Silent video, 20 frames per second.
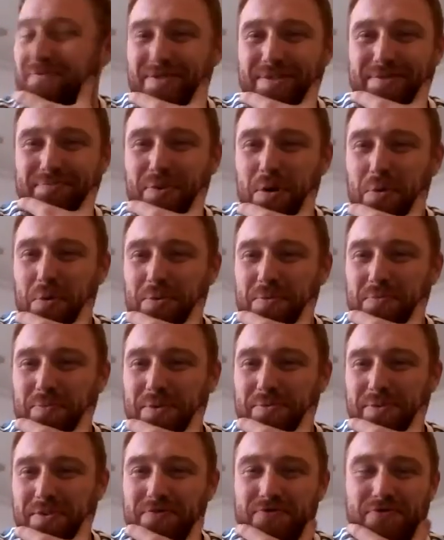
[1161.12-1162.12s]
probably
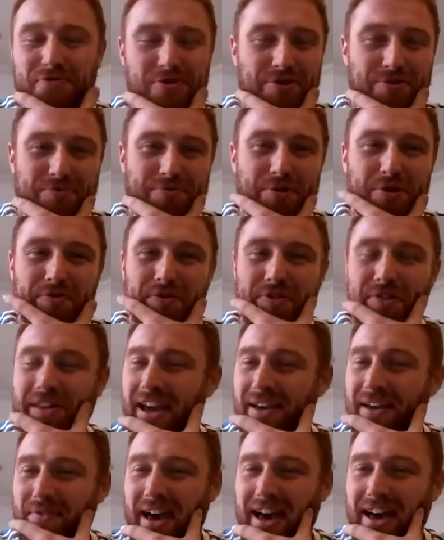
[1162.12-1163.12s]
people have drunk more than they
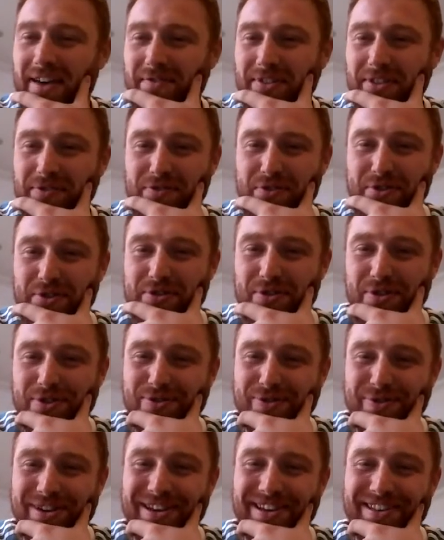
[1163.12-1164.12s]
ever have in the first 2
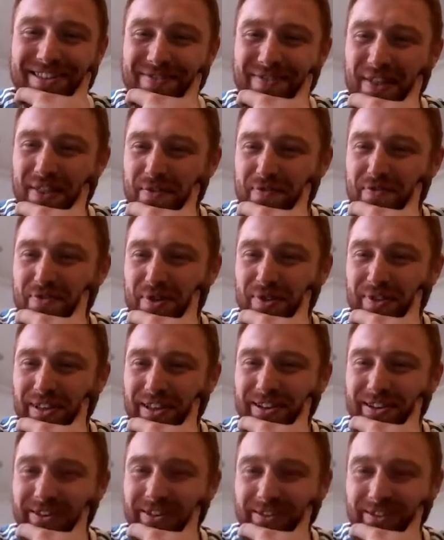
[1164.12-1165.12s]
weeks, and then they've suddenly
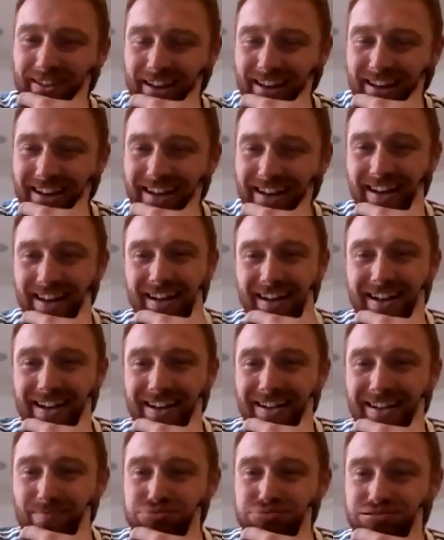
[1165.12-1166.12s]
gone,
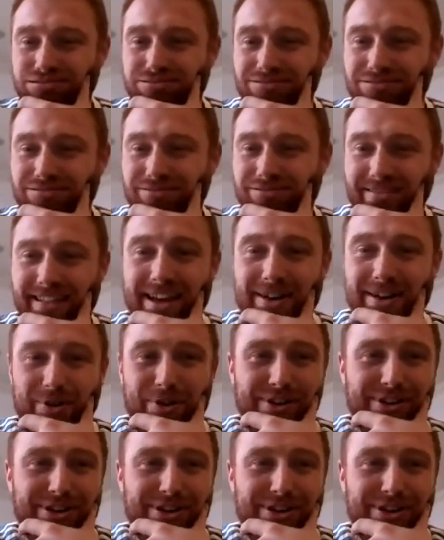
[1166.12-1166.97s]
now what?